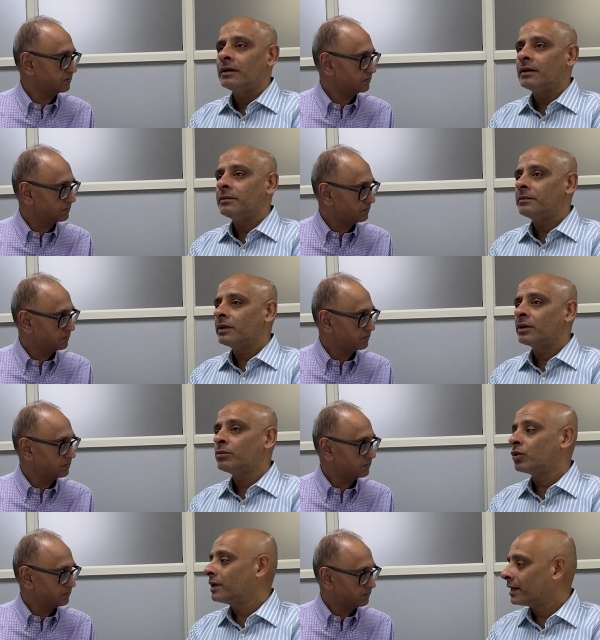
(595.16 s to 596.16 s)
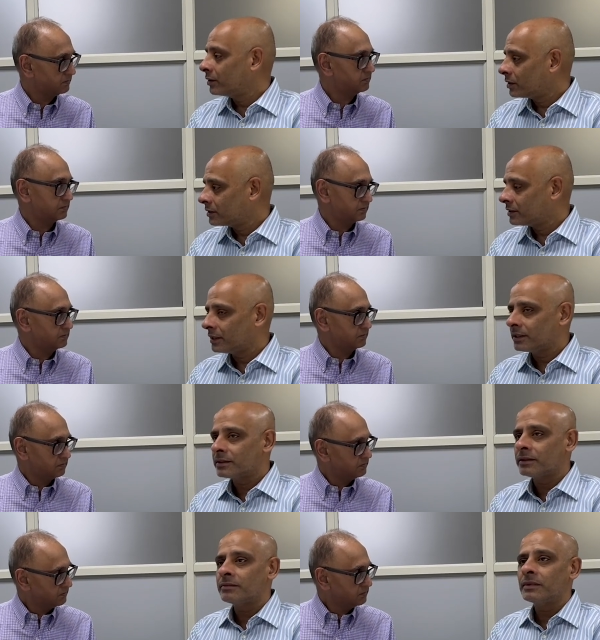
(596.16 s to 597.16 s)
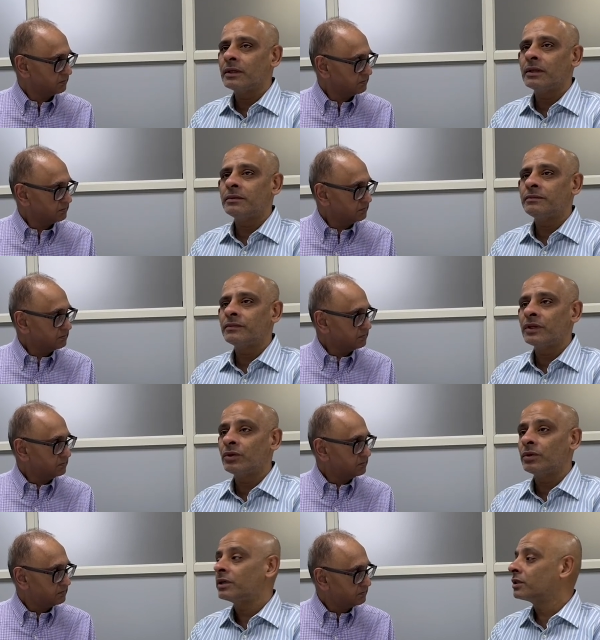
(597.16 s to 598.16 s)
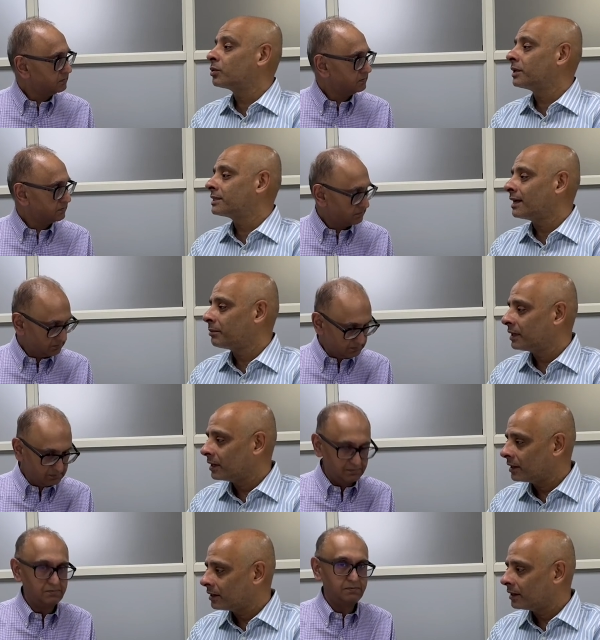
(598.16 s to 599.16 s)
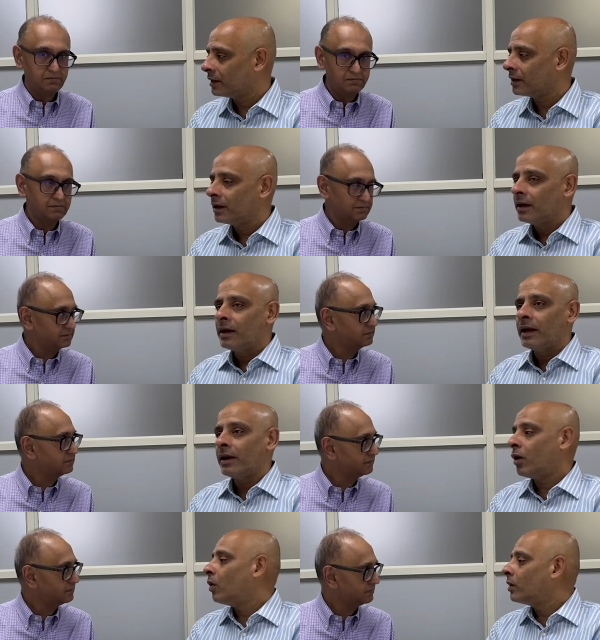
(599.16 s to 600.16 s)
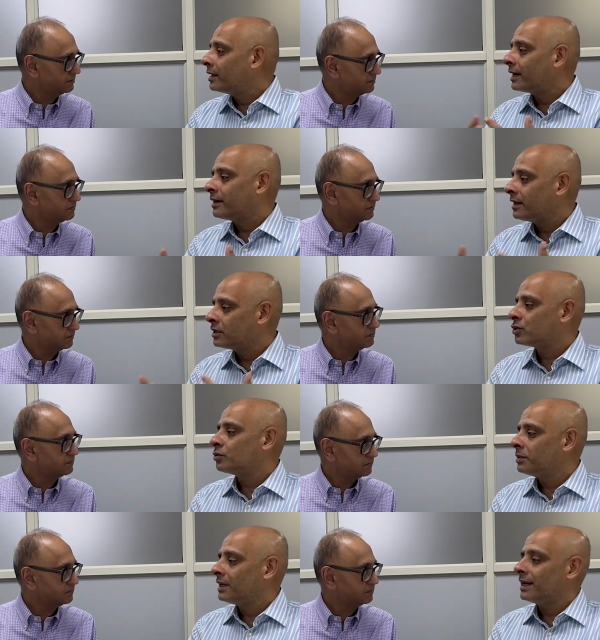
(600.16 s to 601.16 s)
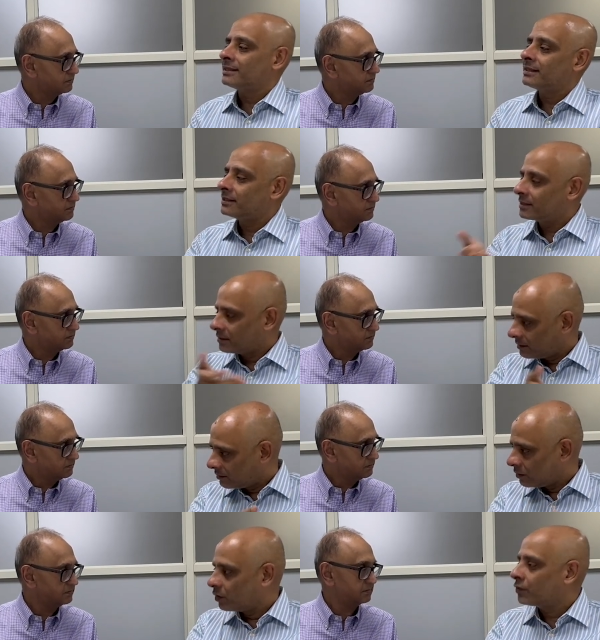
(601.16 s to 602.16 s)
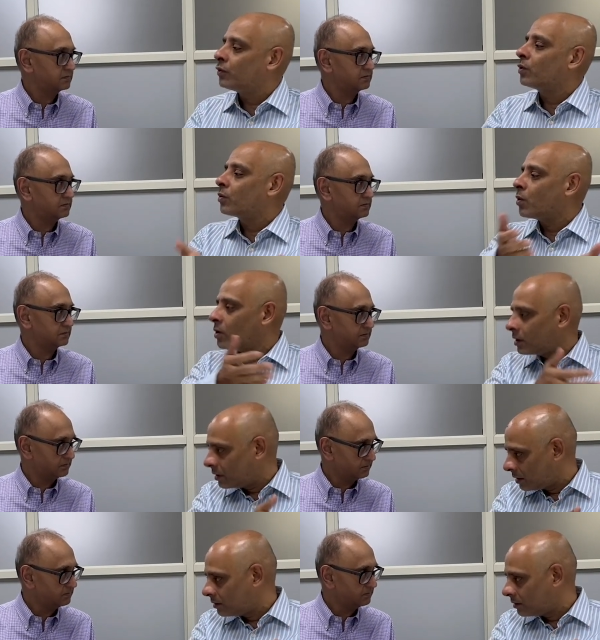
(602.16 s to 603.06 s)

Speaker 1: um, remote diagnostics, um, you know, earthquakes happening in India, and all that needs to be assessed or forewarned